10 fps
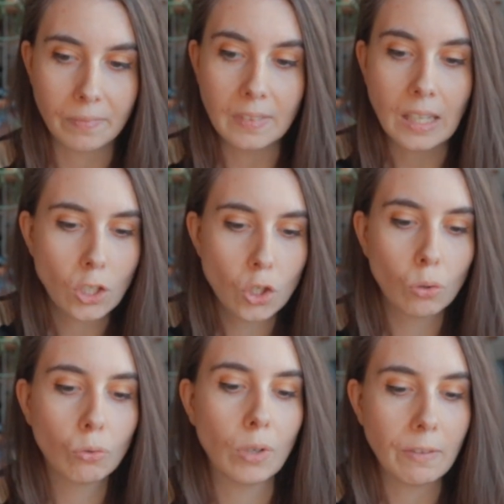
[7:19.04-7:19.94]
need
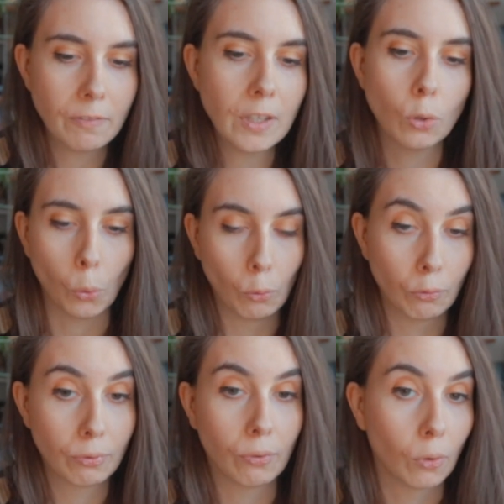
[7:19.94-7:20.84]
to review
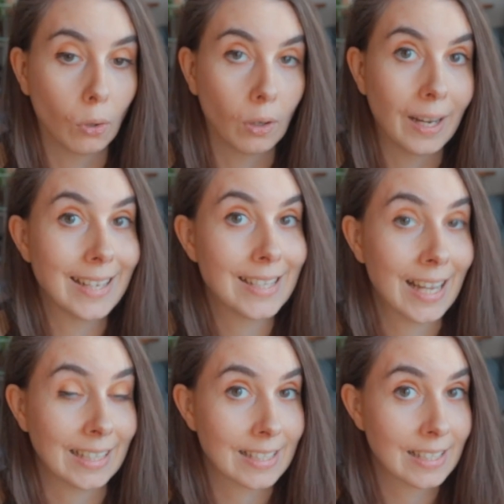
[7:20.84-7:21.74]
for a
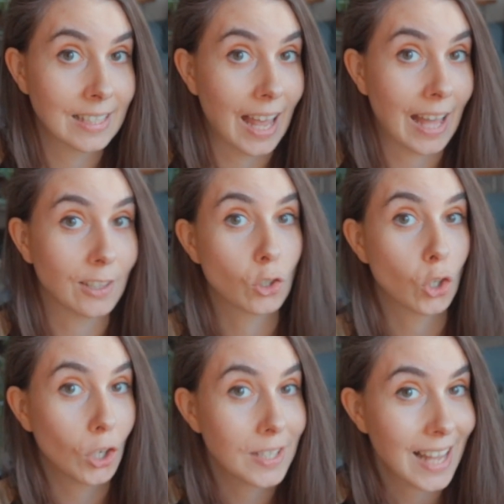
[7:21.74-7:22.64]
test. And
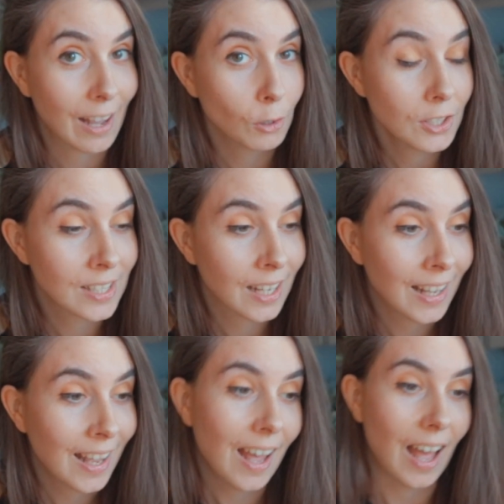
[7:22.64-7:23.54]
turns out,
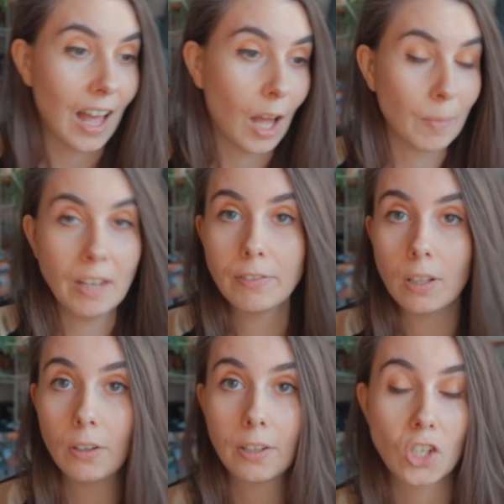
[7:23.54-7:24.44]
if
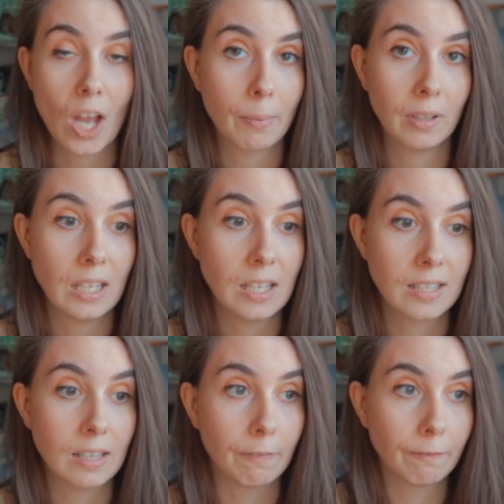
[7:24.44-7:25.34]
you're learning
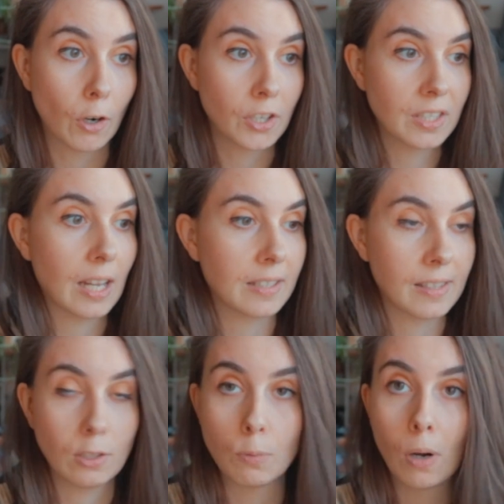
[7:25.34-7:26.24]
Japanese, the first
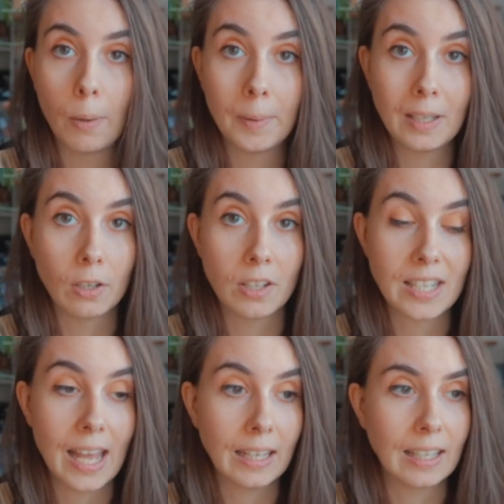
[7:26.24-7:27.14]
test that you're probably gonna
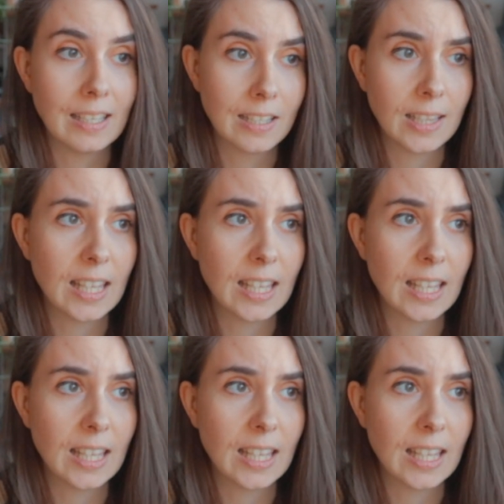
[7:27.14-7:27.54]
take is